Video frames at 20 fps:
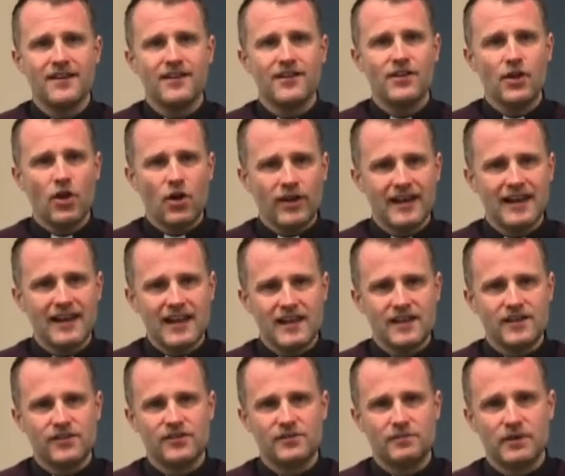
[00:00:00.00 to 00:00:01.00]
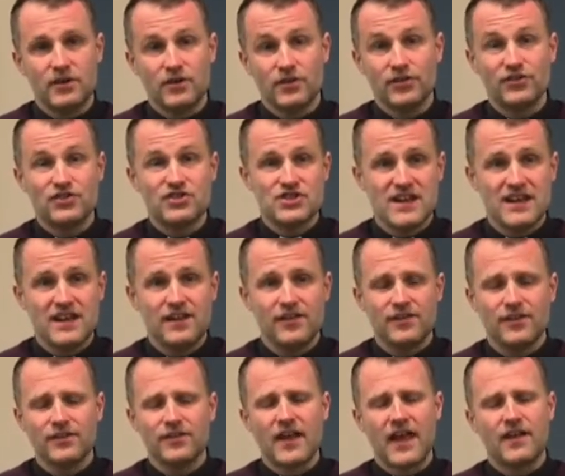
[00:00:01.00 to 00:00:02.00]
not least because
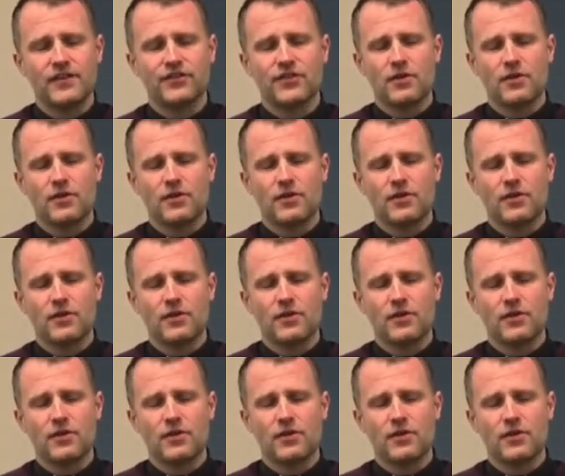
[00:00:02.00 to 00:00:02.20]
Jesus has